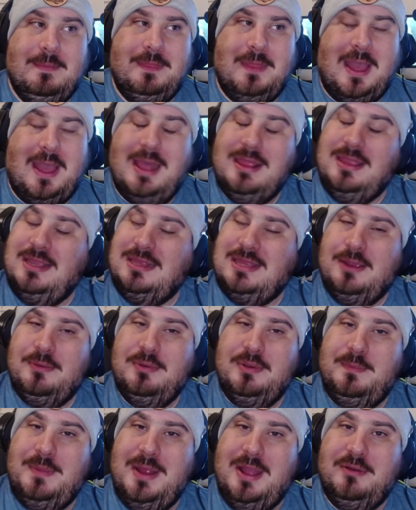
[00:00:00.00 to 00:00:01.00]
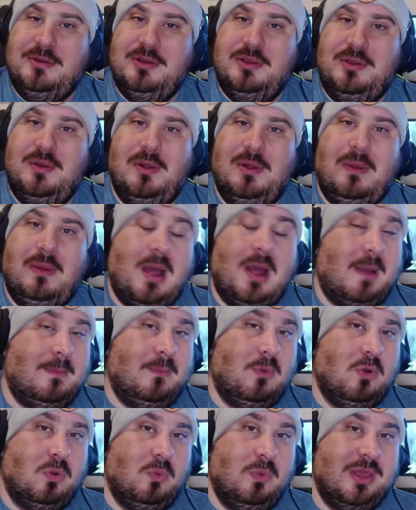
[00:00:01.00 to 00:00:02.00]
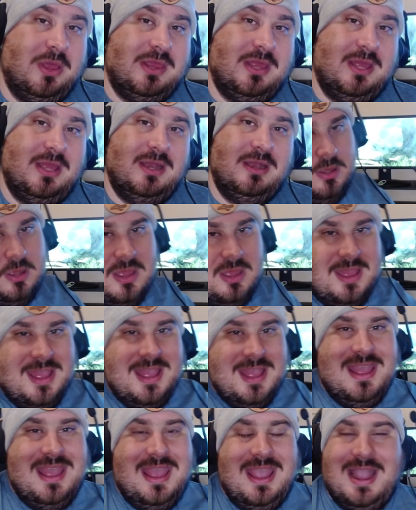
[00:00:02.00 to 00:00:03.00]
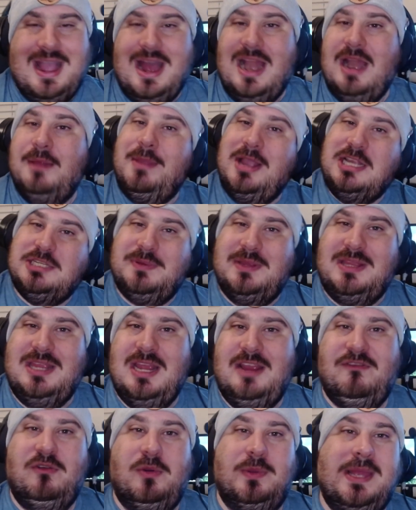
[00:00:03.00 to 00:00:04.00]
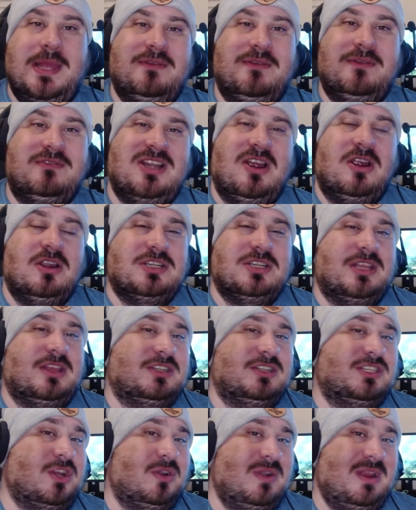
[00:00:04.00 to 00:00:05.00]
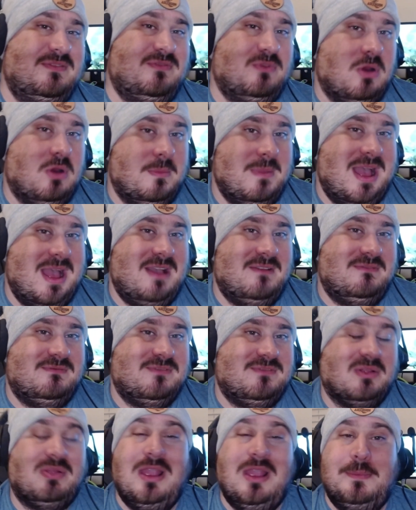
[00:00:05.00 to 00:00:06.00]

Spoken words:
I think they would be able to do a lot more with it. It kind of makes me think of when they returned to the 2D format for Link